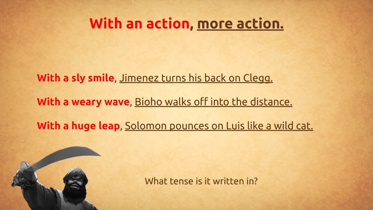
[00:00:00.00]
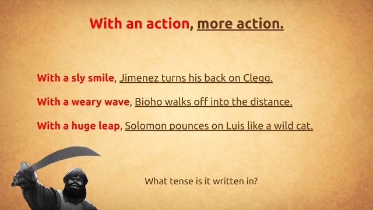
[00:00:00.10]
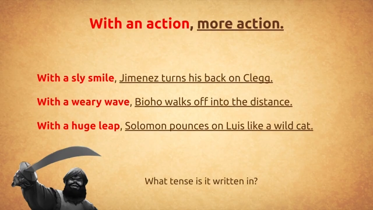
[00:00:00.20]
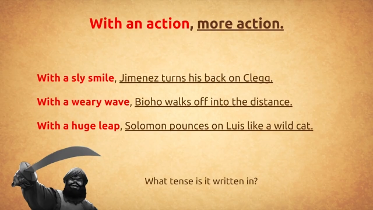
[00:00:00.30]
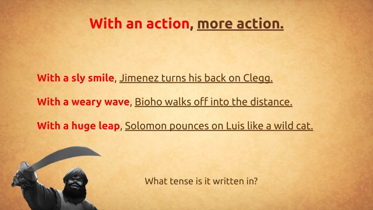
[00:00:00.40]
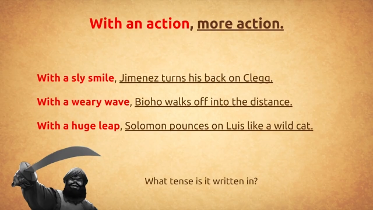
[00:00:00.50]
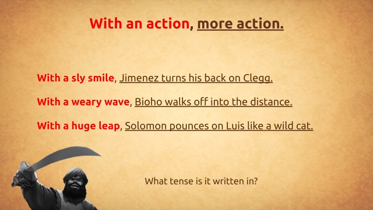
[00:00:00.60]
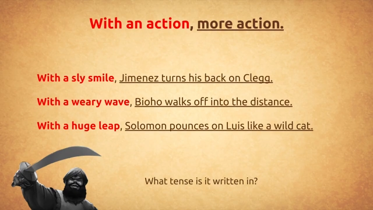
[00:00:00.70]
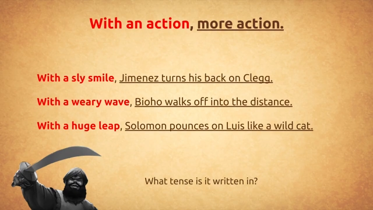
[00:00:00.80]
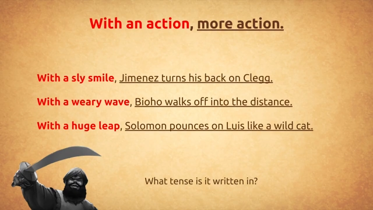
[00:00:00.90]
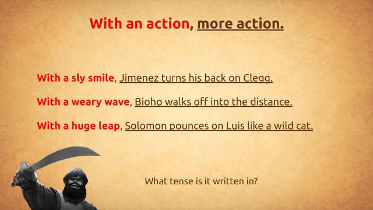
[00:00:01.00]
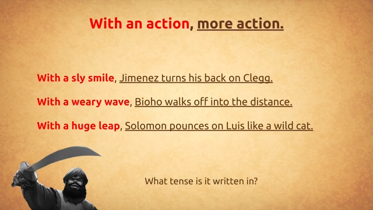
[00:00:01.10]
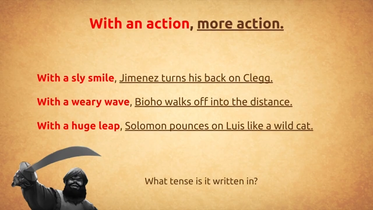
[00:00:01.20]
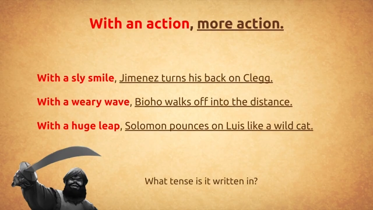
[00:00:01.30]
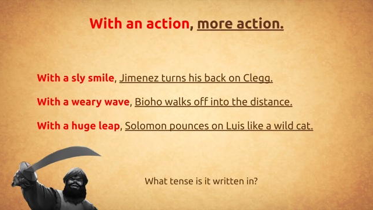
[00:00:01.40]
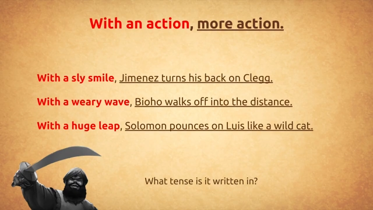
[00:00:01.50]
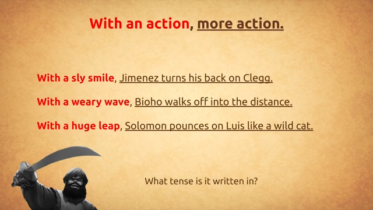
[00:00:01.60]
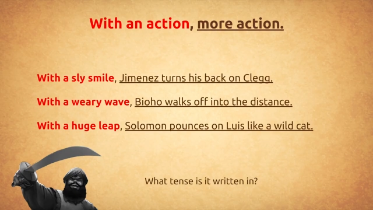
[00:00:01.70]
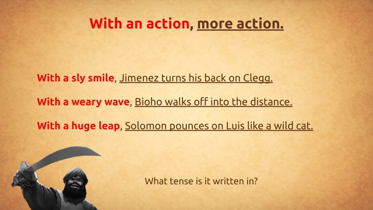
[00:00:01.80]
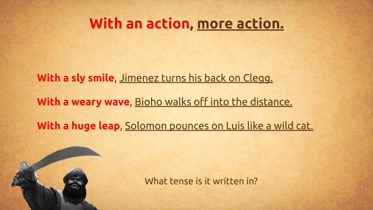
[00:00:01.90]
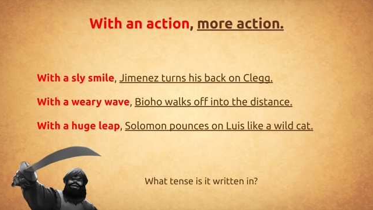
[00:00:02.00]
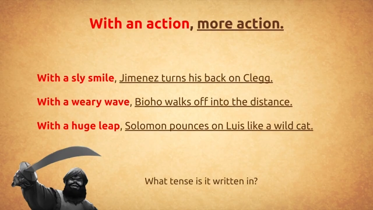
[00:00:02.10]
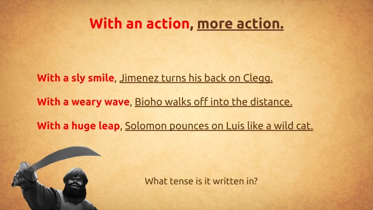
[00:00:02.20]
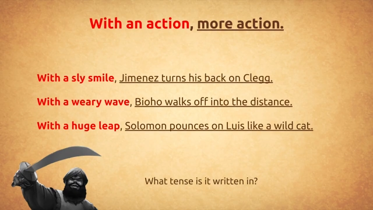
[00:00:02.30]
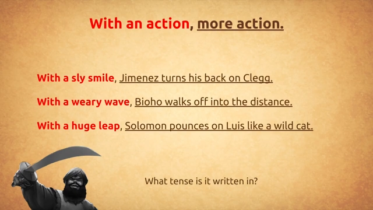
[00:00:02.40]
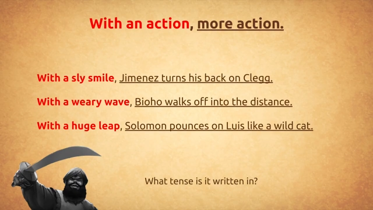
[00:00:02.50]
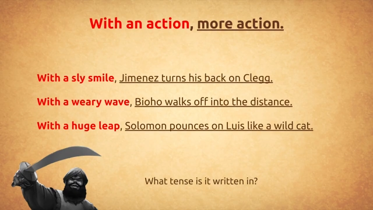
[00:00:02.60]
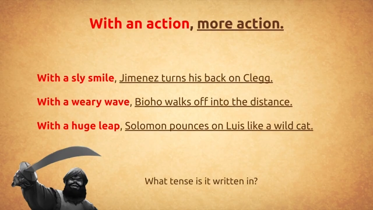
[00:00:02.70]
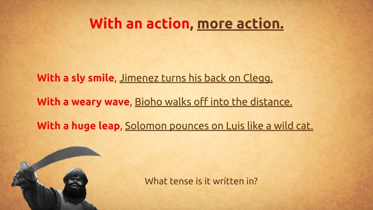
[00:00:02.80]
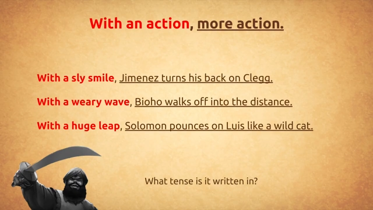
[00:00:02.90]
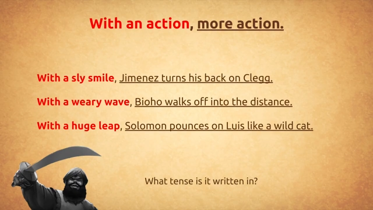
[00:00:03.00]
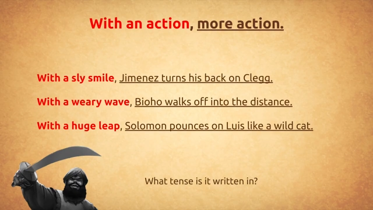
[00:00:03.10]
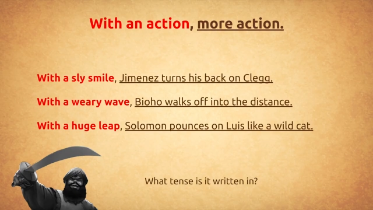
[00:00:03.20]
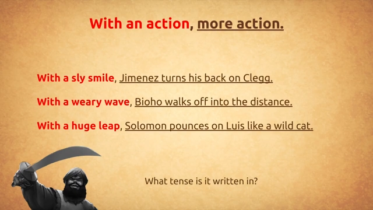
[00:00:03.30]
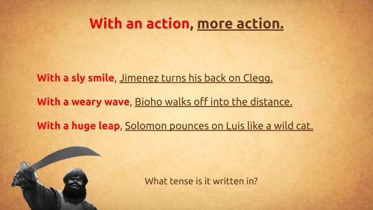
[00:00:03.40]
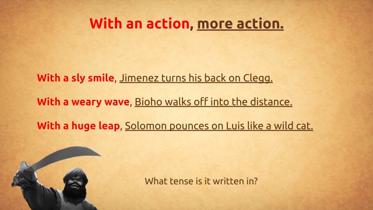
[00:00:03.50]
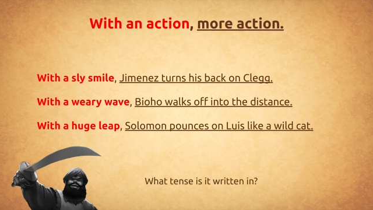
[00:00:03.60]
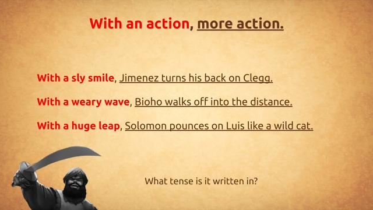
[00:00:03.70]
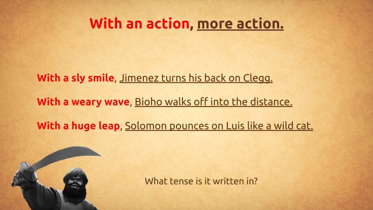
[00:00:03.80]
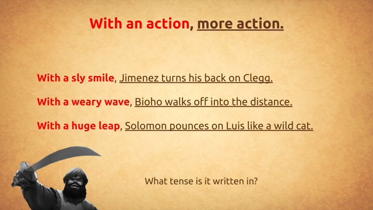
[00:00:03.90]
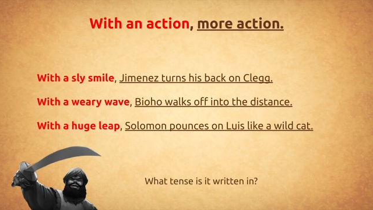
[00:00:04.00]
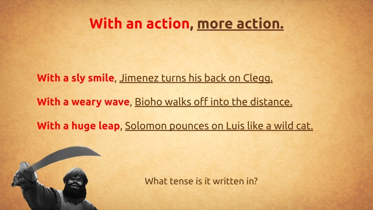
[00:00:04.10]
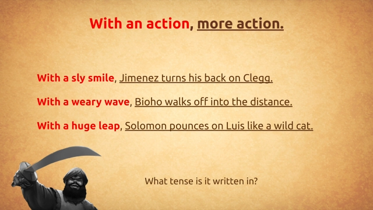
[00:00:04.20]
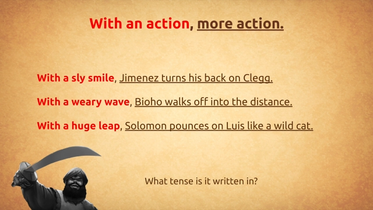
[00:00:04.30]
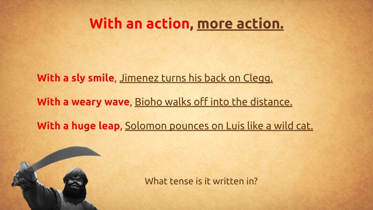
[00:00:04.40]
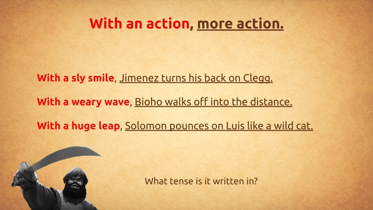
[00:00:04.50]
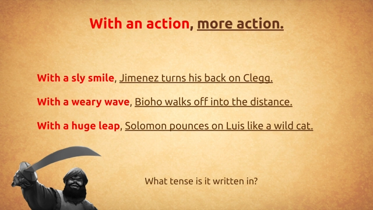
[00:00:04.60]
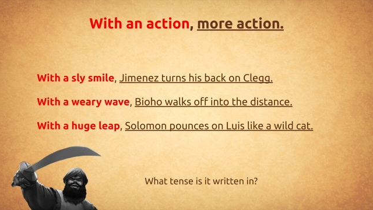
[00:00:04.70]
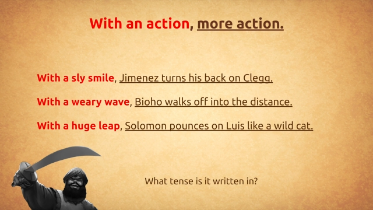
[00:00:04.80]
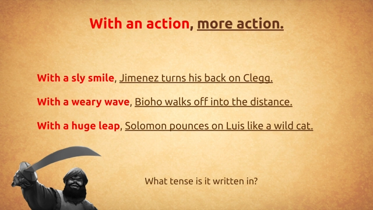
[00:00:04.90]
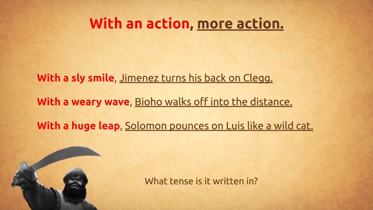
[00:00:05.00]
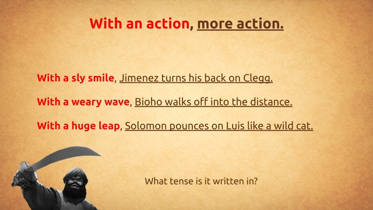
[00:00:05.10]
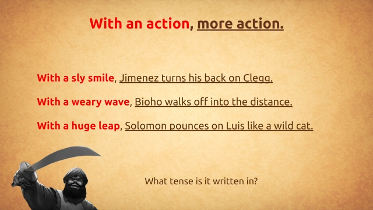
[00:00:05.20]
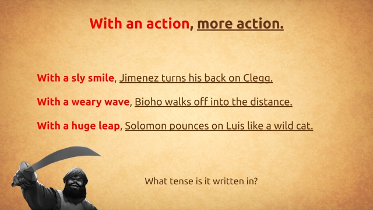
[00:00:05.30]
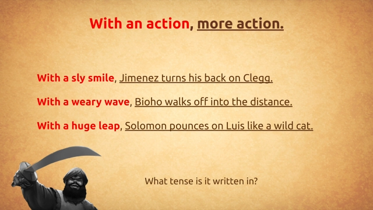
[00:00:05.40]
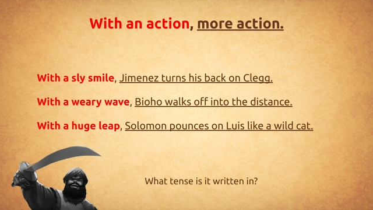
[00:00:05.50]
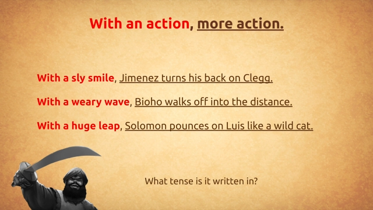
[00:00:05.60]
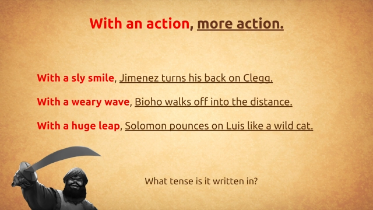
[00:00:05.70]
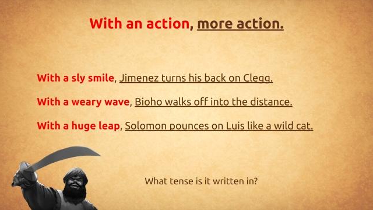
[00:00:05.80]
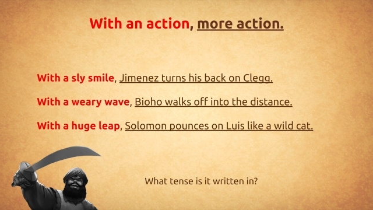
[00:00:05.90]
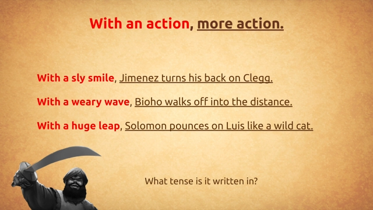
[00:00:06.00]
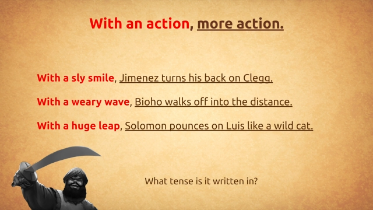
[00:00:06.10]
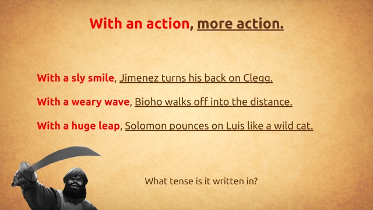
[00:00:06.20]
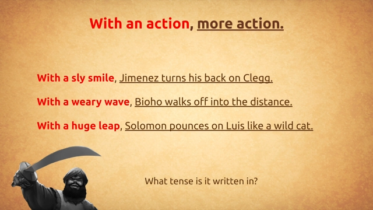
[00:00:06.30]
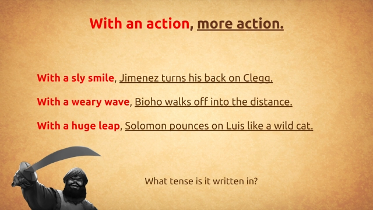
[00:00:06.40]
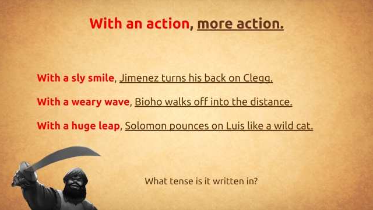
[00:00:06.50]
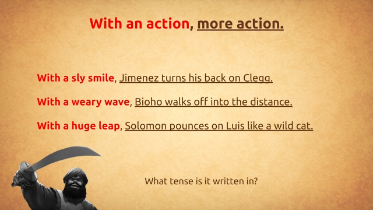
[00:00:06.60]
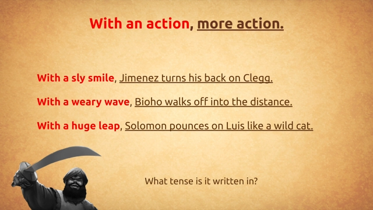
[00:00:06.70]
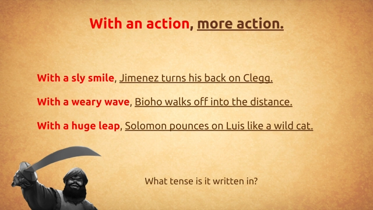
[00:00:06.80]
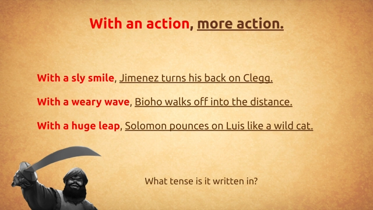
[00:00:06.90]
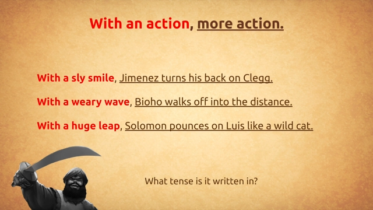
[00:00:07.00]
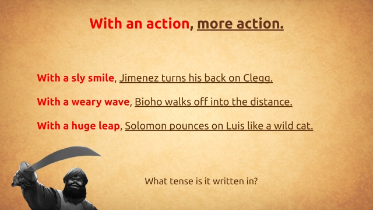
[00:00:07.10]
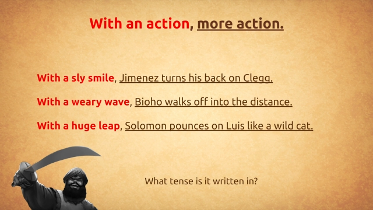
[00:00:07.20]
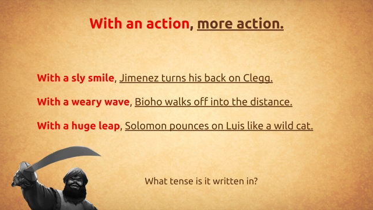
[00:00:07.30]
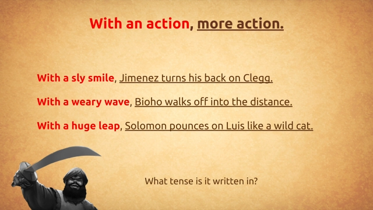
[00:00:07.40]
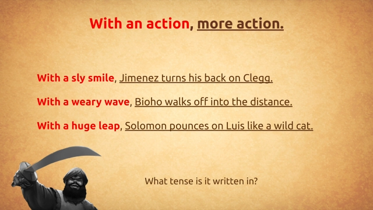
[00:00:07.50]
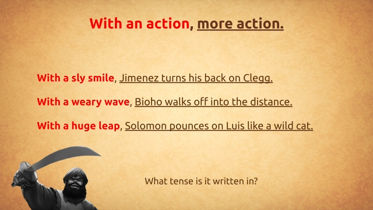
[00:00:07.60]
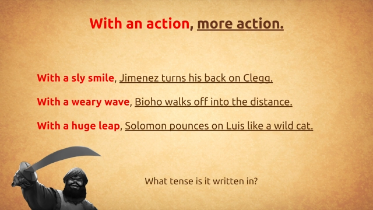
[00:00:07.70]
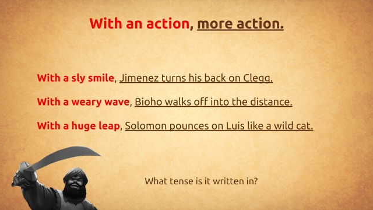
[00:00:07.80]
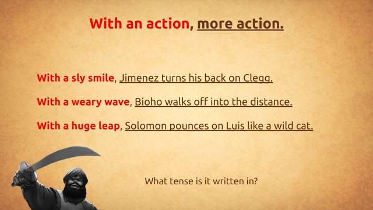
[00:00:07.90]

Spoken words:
[unreadable: no face in view]